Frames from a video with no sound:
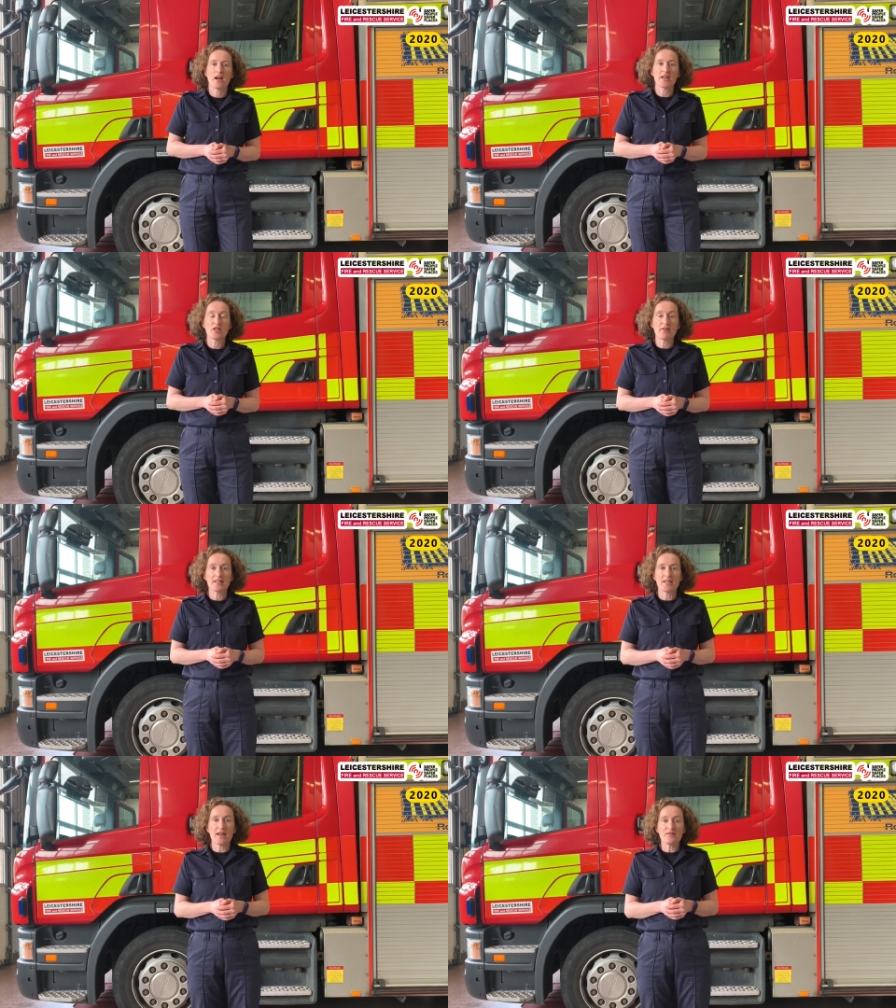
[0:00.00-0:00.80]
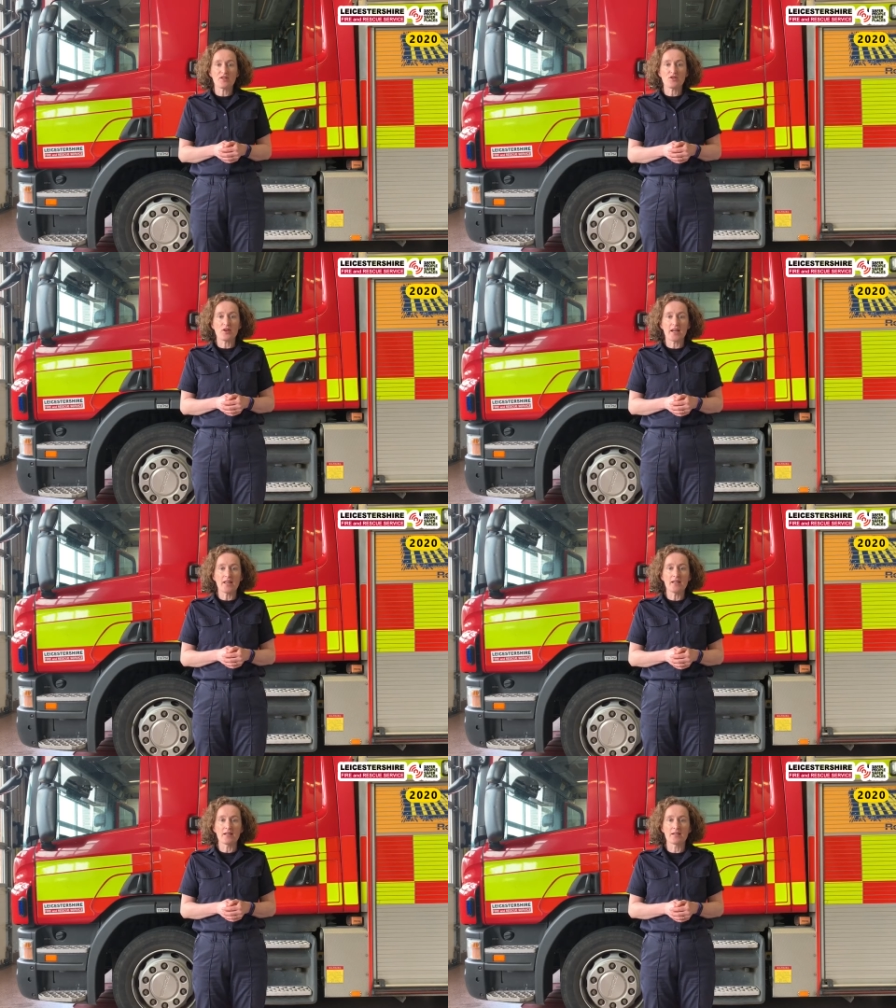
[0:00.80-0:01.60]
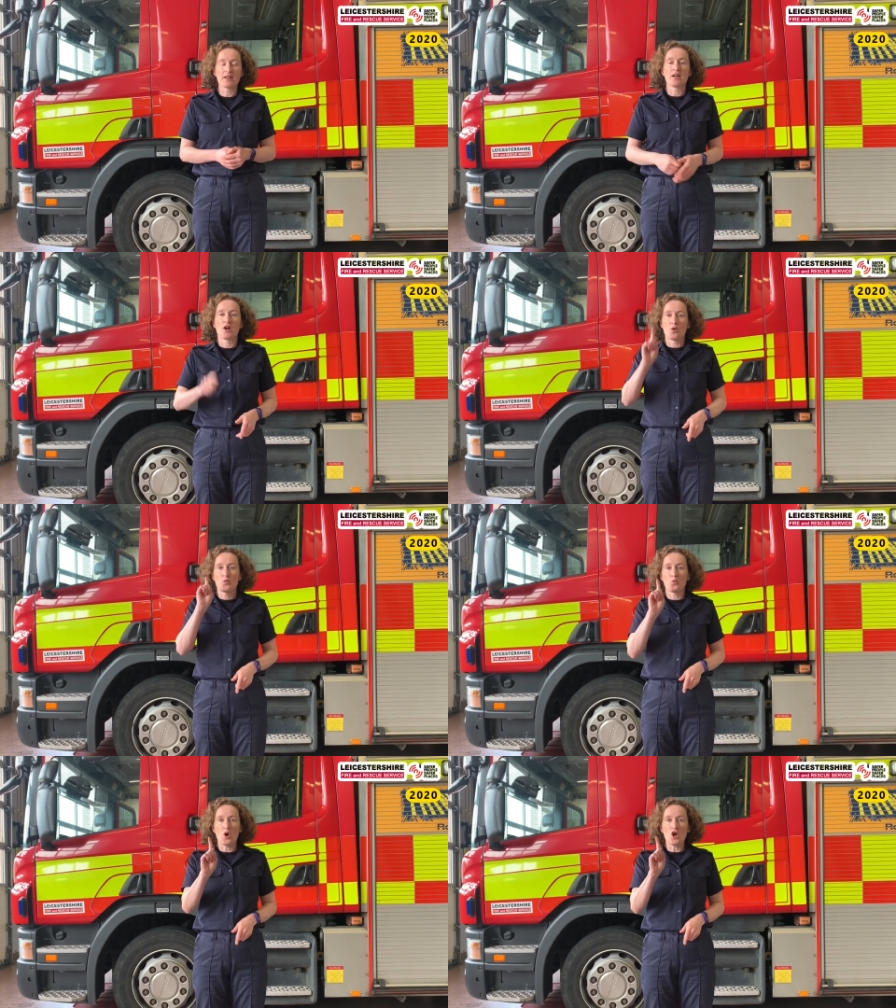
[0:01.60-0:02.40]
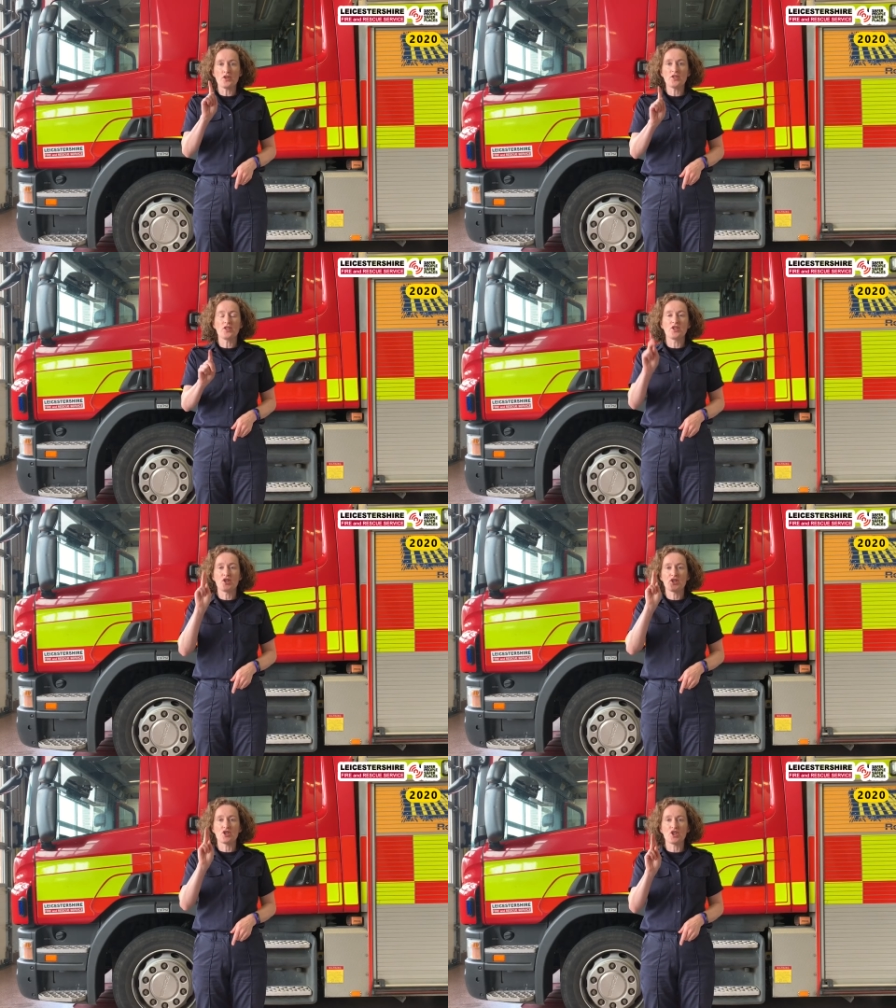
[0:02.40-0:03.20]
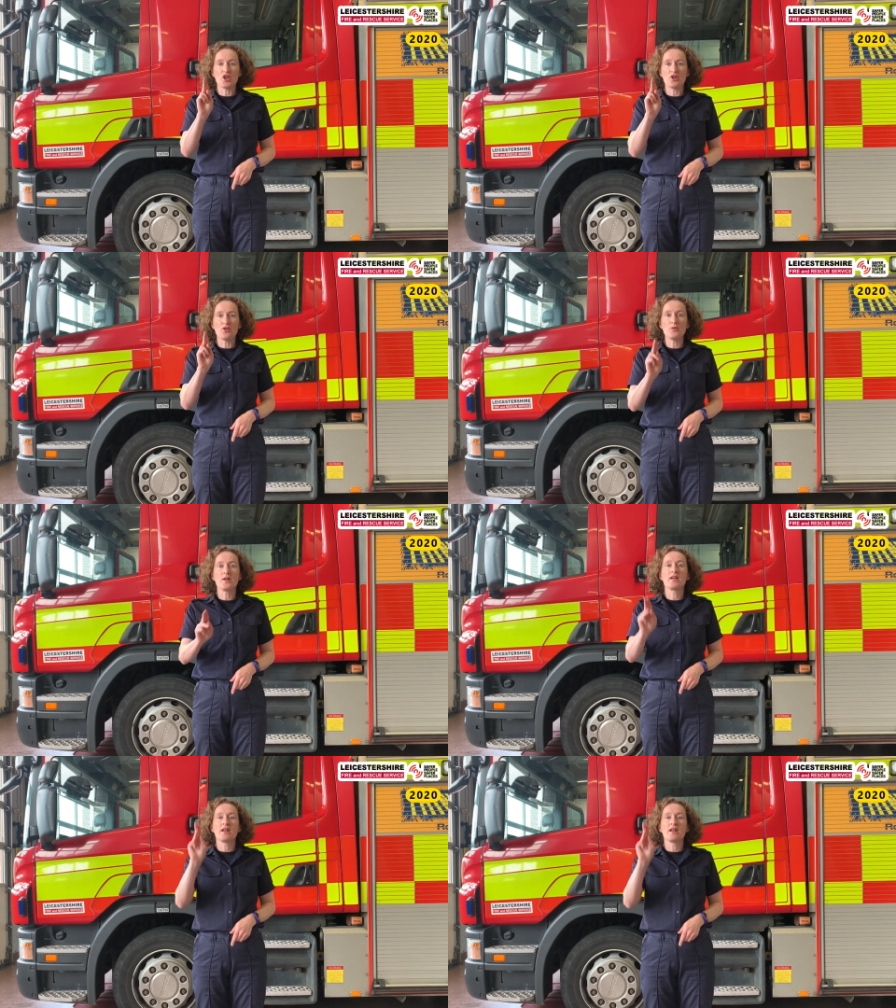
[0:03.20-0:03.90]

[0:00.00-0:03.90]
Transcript: Are you ready after three? One, two,